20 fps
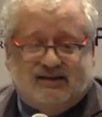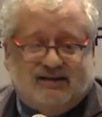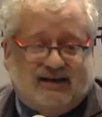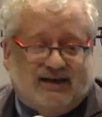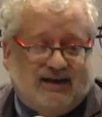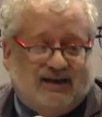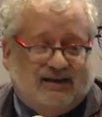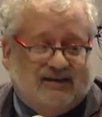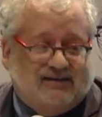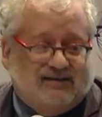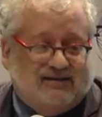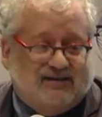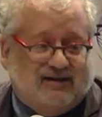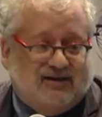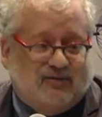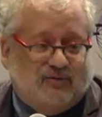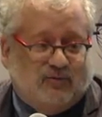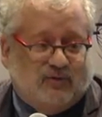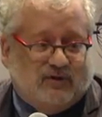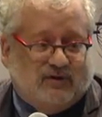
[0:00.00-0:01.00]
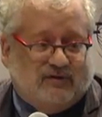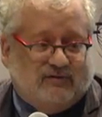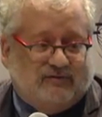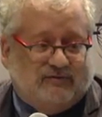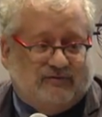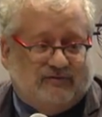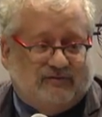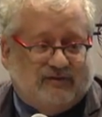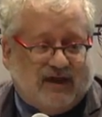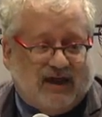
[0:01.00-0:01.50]
And
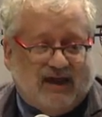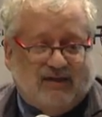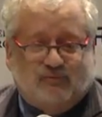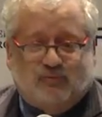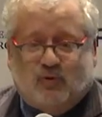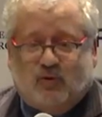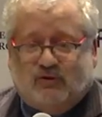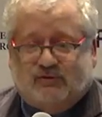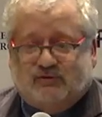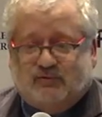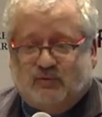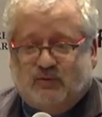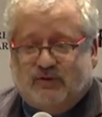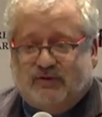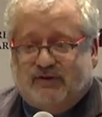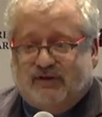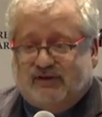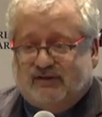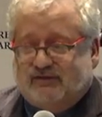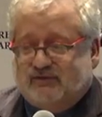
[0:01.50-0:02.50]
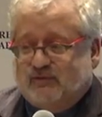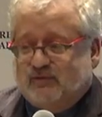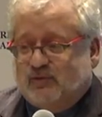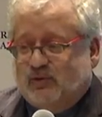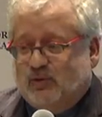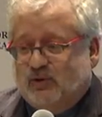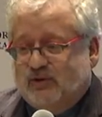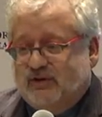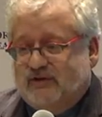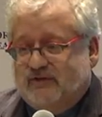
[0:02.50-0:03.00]
we've had Walter with us for
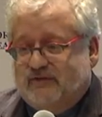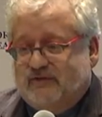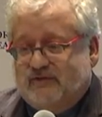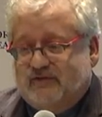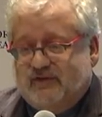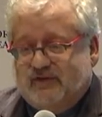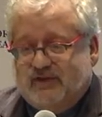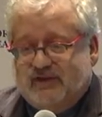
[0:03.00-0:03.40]
all of